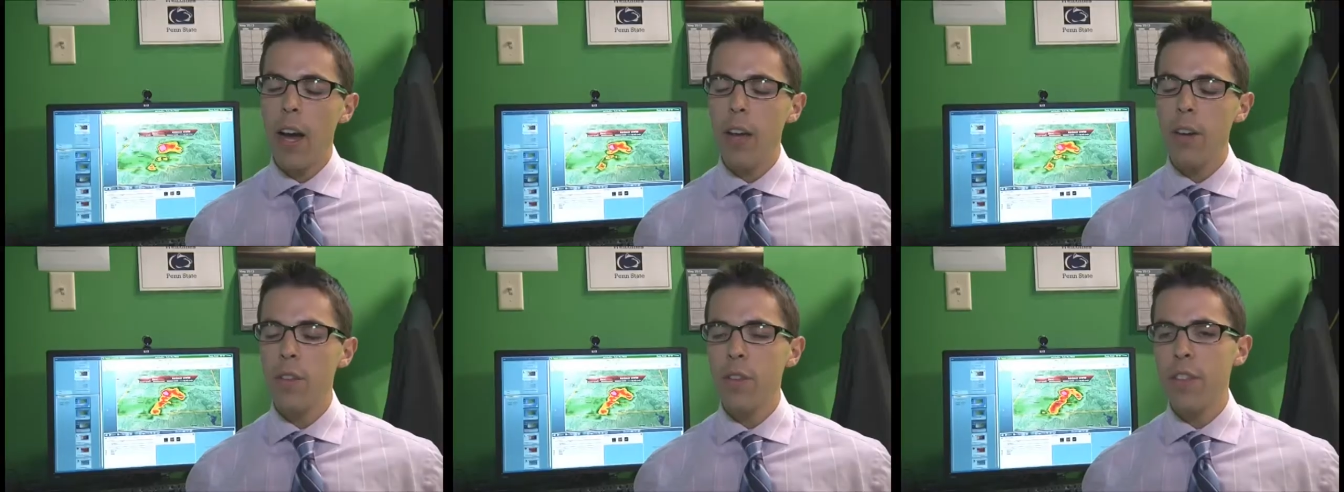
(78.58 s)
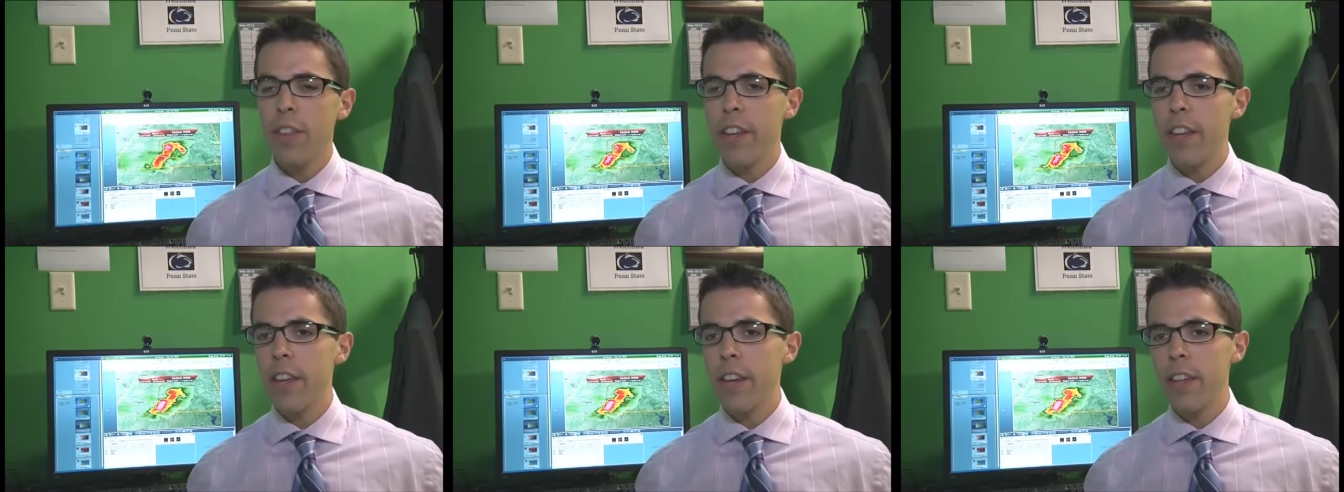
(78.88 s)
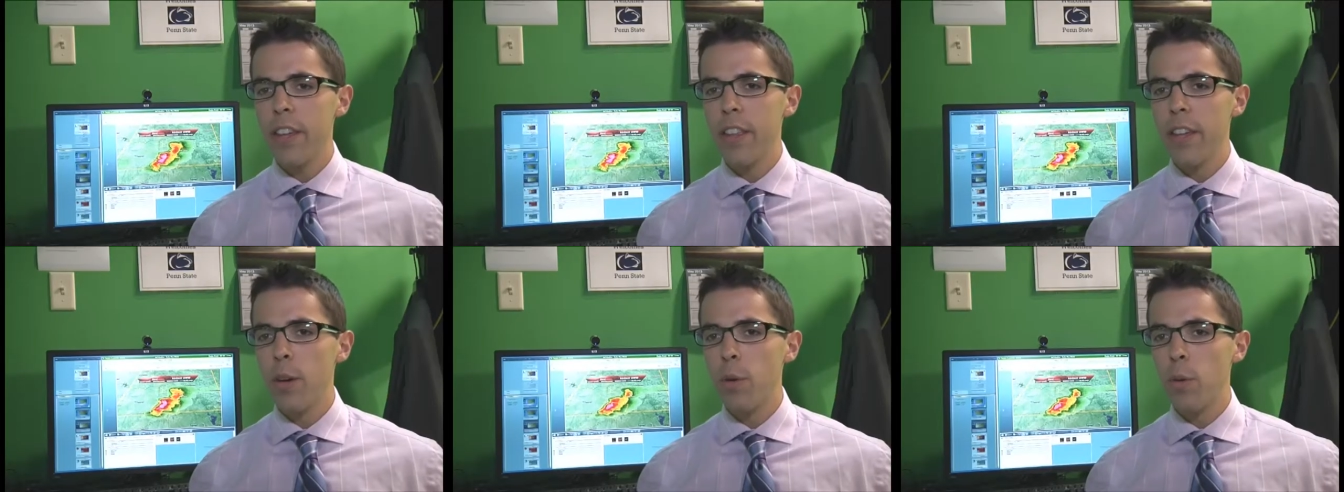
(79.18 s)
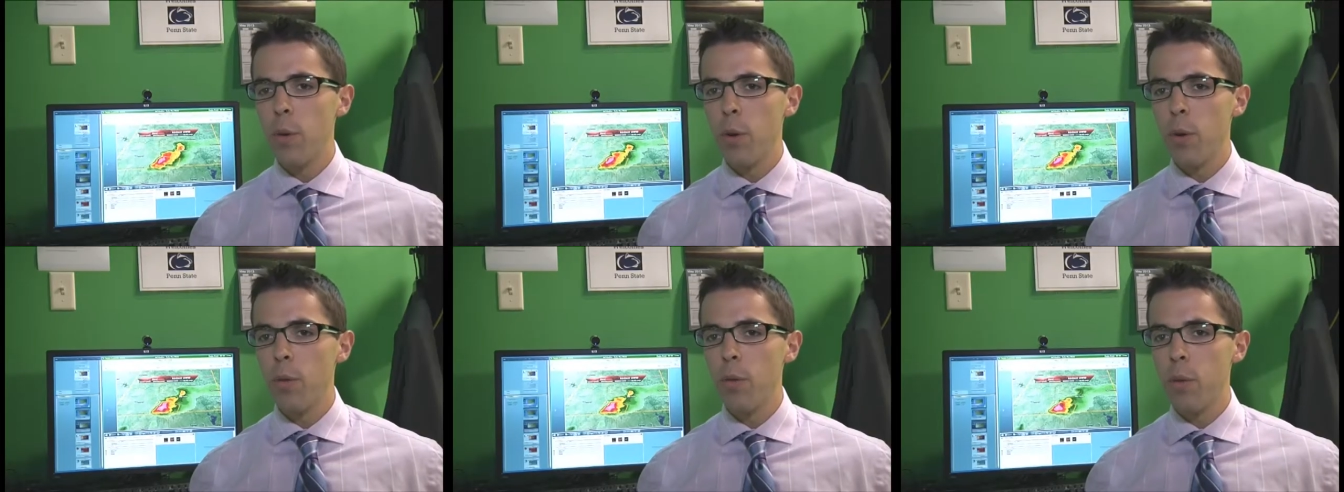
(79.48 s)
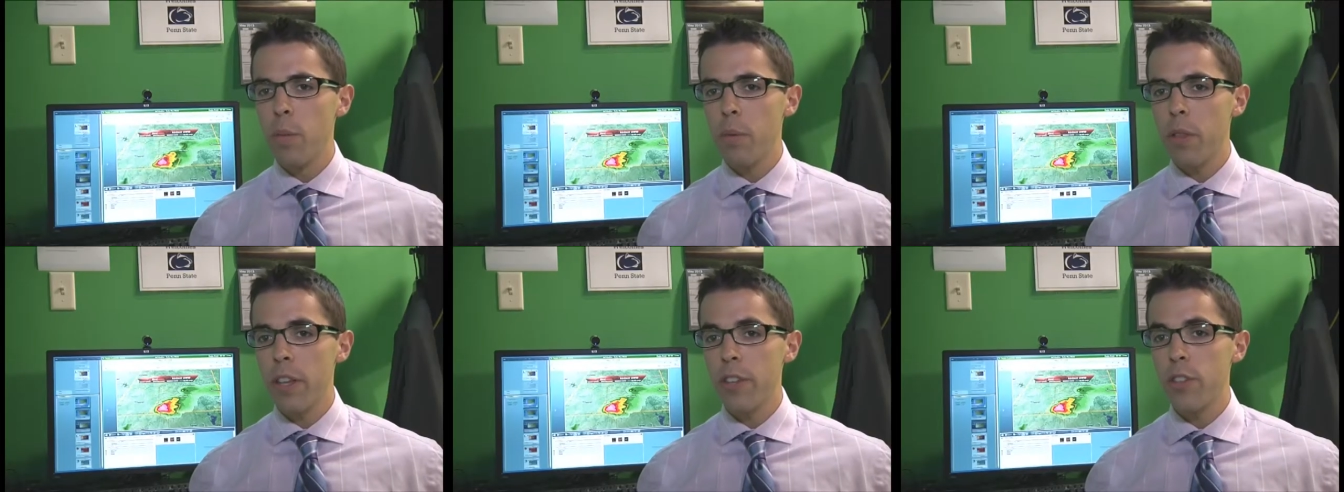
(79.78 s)
I don't think anything will
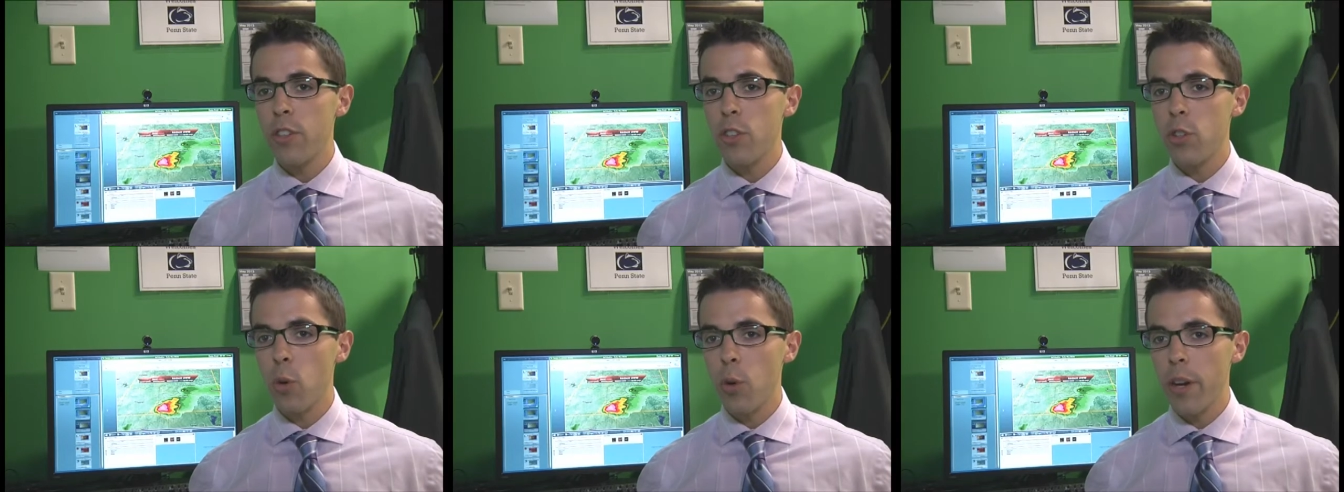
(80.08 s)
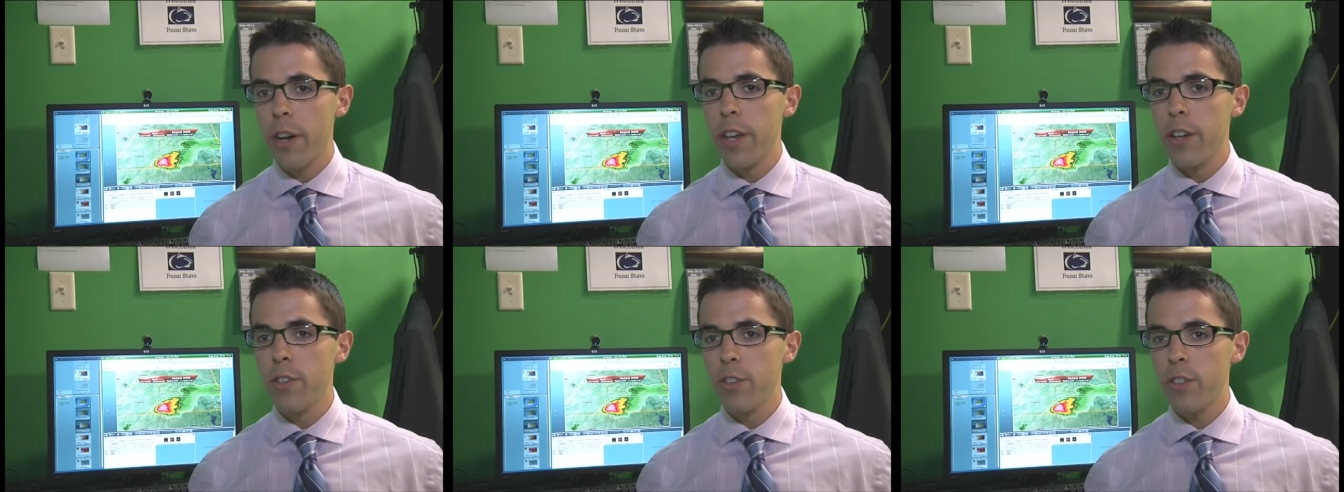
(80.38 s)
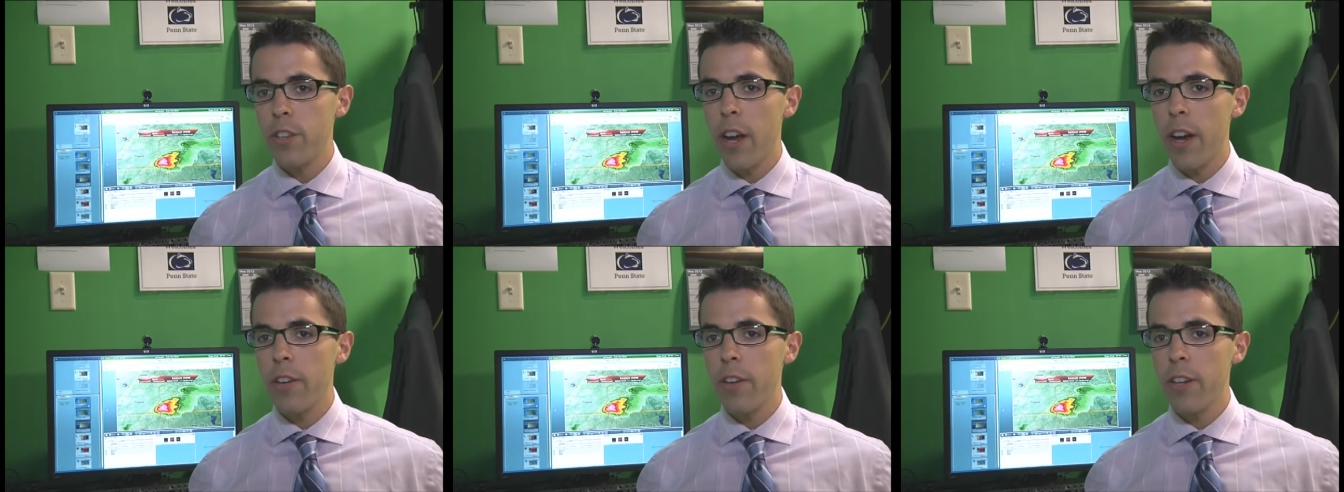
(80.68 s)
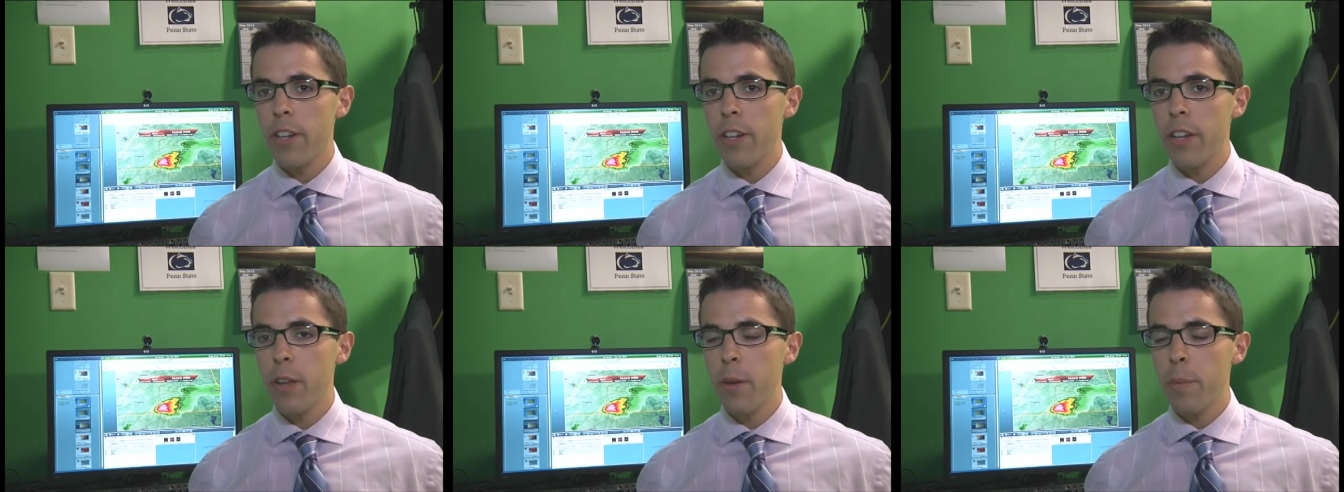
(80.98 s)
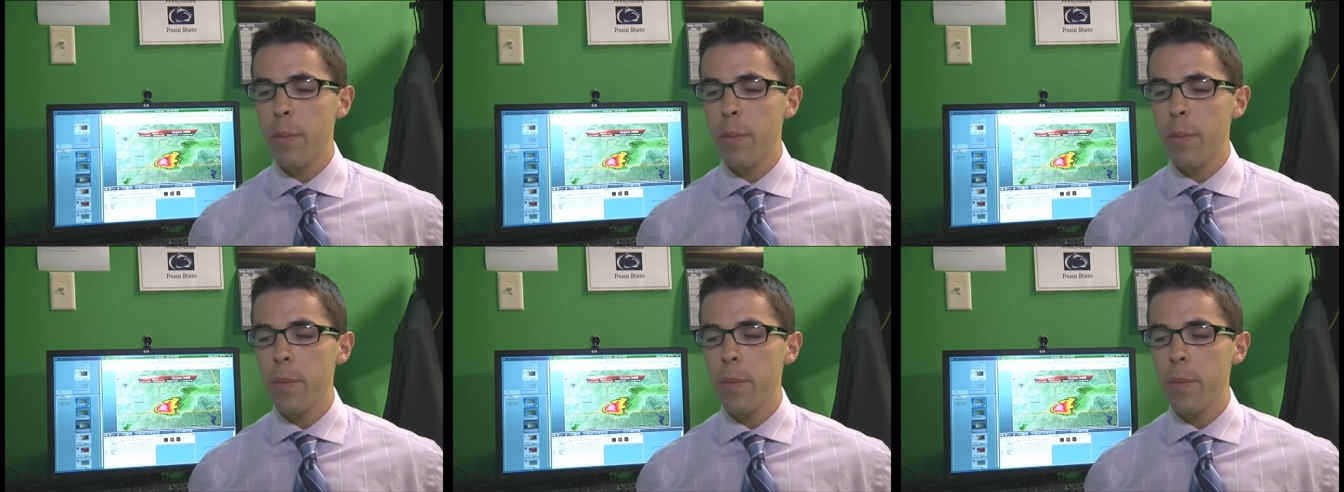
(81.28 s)
replace a tornado siren